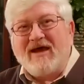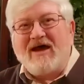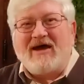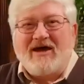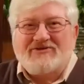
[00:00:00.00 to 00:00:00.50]

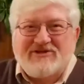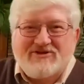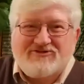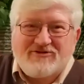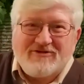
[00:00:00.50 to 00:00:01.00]
a
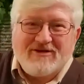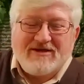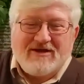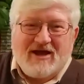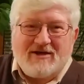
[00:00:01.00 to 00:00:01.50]
teacher
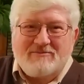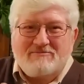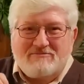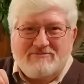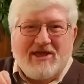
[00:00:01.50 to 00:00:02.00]

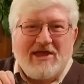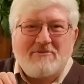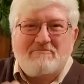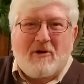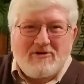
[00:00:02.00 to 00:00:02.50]
kind
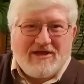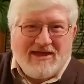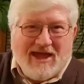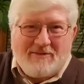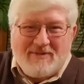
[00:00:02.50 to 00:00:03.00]
of
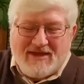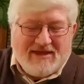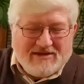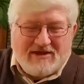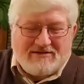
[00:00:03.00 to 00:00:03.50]
barking at
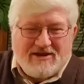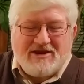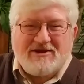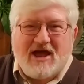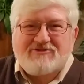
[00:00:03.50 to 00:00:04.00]
me in
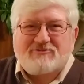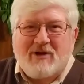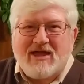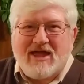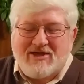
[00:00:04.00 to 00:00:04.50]
a nice
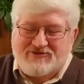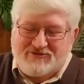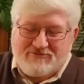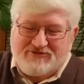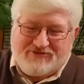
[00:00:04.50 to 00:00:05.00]
way. And
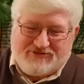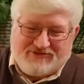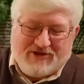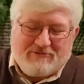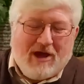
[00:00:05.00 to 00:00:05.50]
she would
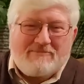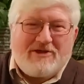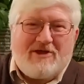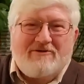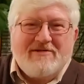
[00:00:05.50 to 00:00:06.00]
say, "Rob,
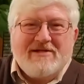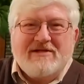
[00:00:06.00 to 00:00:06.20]
you know,